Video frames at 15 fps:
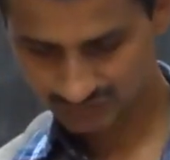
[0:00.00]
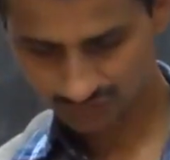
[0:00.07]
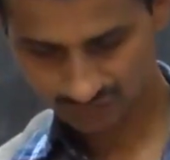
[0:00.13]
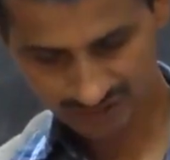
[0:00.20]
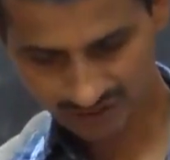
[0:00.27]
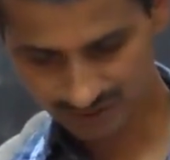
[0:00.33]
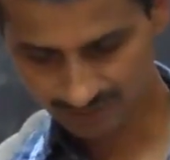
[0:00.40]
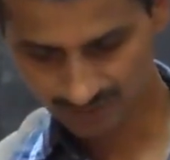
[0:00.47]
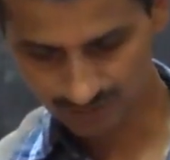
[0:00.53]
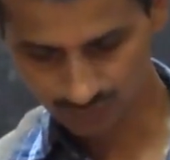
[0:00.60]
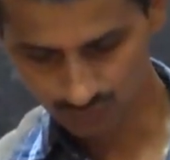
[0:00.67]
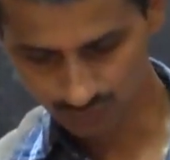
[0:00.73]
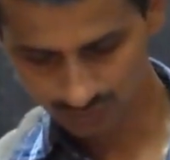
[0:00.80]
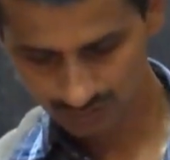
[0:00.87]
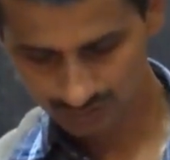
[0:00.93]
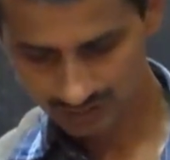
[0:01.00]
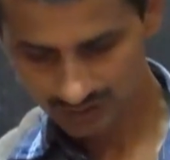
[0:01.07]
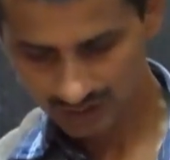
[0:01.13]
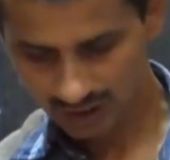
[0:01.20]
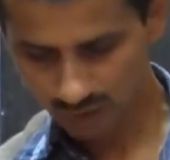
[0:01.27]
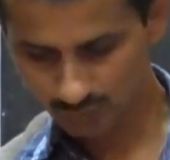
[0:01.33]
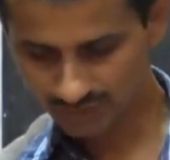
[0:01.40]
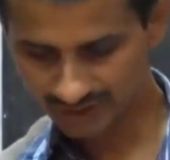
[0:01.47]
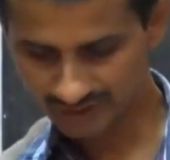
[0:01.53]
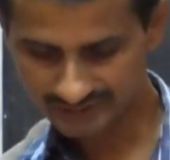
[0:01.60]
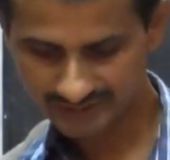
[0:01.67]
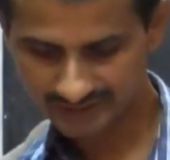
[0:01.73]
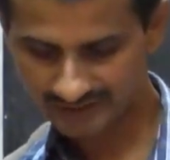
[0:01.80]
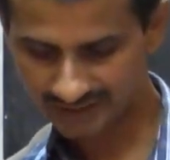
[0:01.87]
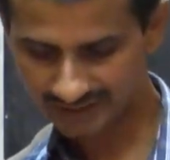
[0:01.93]
Question number 2: how can
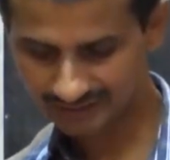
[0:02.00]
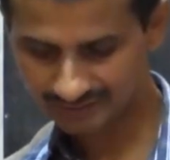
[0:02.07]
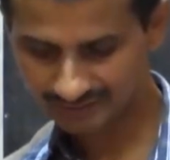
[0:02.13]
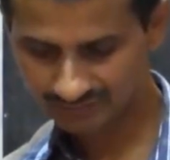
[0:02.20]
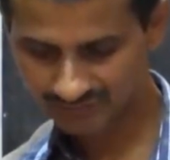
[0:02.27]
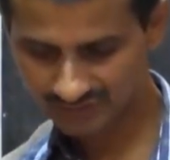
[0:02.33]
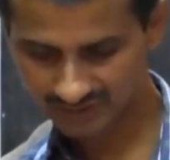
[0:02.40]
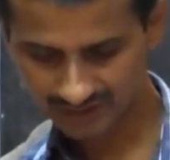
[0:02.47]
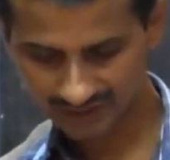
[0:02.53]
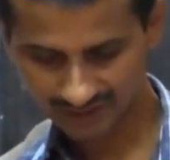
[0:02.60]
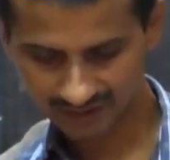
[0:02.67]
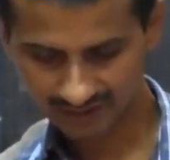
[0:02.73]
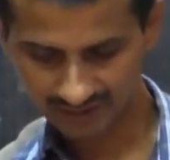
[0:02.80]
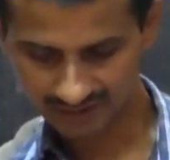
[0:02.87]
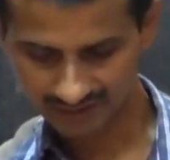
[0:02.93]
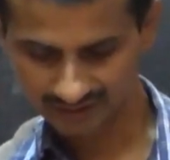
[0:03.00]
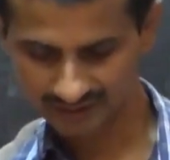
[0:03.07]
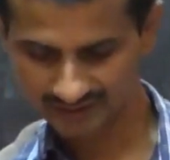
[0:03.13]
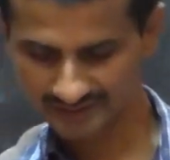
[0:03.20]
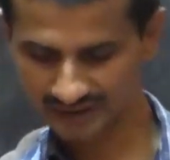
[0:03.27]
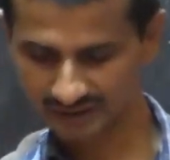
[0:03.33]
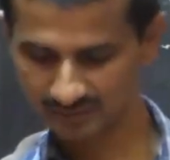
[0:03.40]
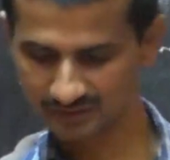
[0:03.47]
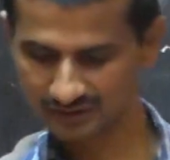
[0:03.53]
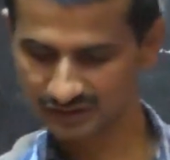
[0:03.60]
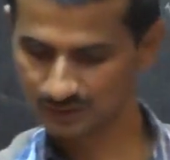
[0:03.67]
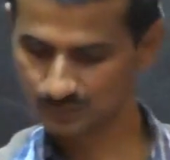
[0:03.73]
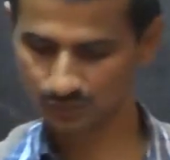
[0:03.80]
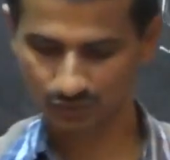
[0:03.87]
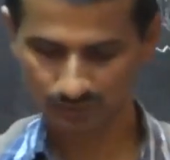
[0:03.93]
say that he had an insatiable
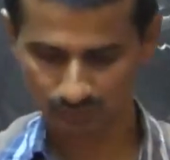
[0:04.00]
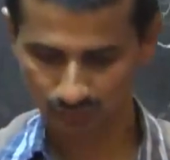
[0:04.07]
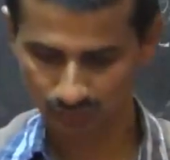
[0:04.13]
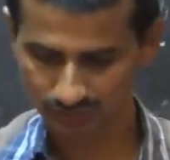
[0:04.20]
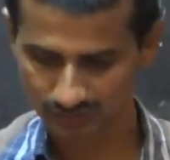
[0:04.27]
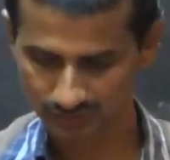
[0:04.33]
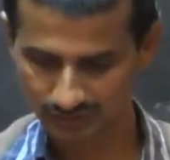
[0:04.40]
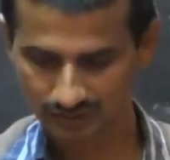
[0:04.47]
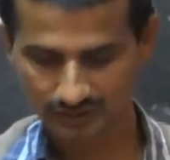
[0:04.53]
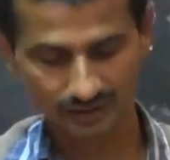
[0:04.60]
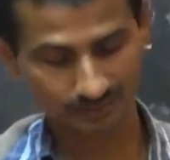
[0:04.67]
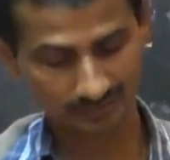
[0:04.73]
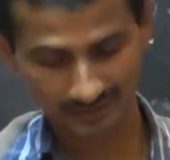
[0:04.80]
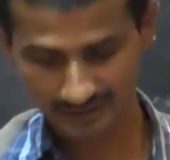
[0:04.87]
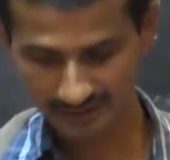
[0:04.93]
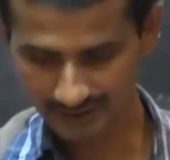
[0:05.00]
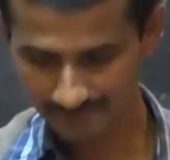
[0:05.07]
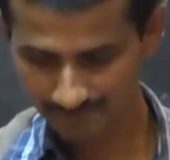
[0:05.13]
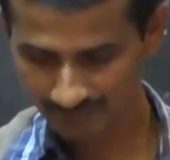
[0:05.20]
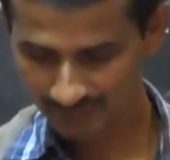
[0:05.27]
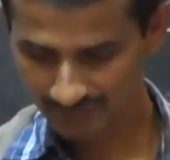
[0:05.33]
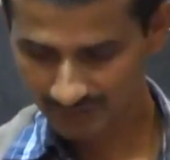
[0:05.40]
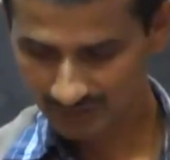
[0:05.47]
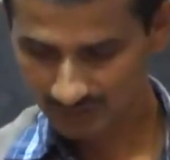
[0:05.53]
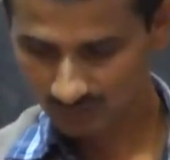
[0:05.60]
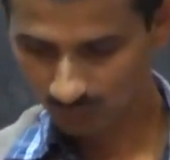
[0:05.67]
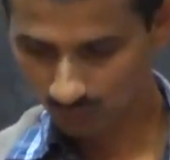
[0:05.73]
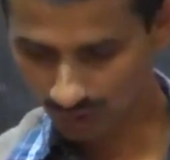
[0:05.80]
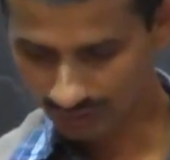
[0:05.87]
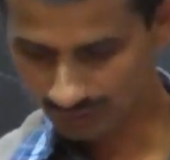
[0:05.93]
thirst for books? Number C:
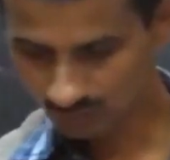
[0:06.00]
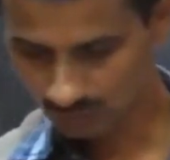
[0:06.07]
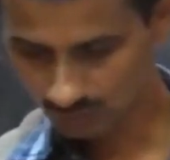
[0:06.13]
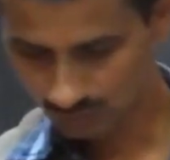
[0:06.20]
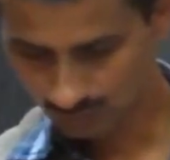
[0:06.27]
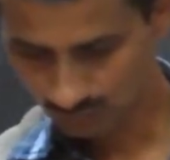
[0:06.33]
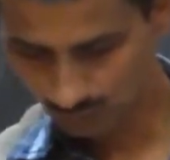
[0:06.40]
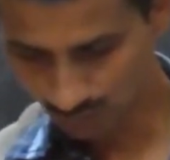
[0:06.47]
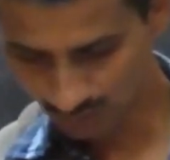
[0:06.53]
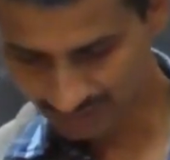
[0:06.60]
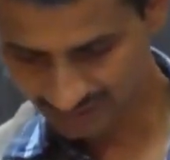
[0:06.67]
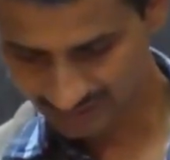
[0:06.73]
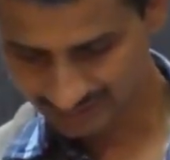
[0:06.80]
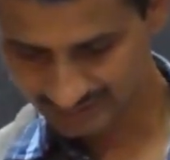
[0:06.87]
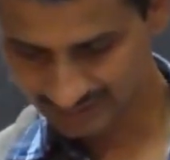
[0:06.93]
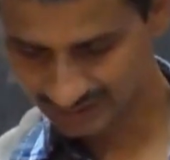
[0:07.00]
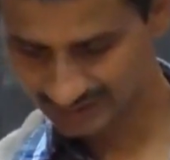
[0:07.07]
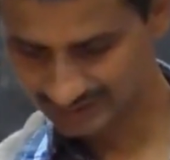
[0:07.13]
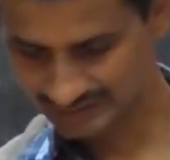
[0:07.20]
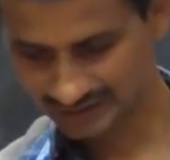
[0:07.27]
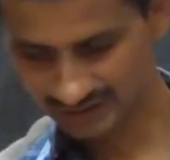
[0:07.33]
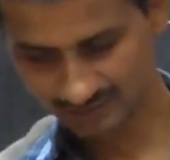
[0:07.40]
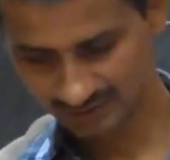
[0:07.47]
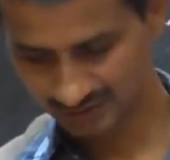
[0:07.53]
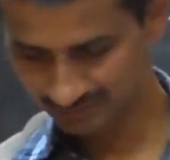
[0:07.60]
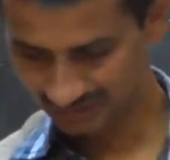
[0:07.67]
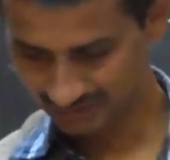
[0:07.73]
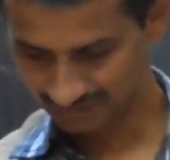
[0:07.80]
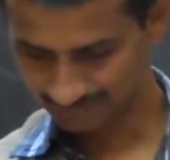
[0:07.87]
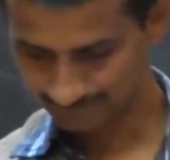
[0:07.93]
what does the insatiable
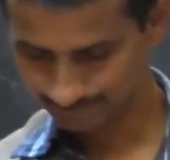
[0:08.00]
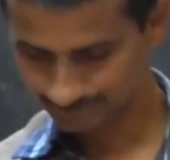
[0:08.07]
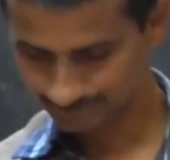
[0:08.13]
mean?